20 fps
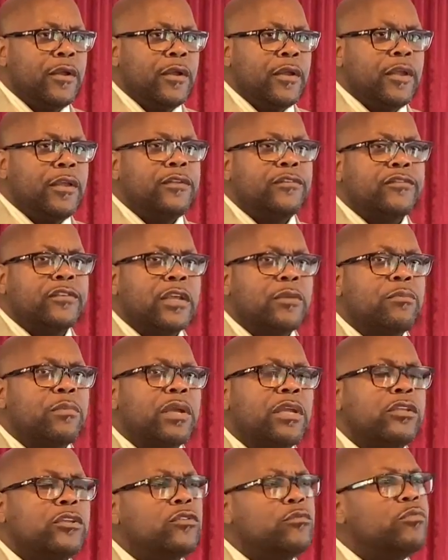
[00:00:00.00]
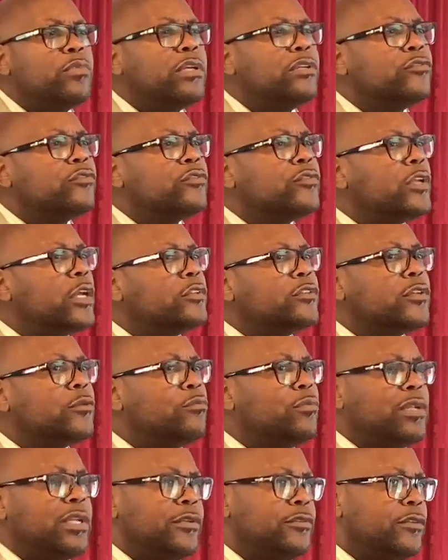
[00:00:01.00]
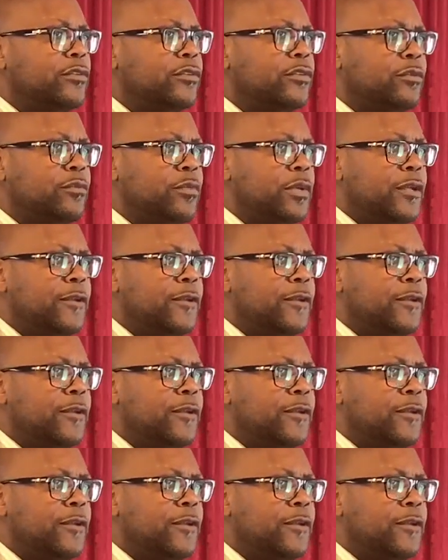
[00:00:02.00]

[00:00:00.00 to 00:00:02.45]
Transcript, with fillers: he said, Man, you've been such a blessing to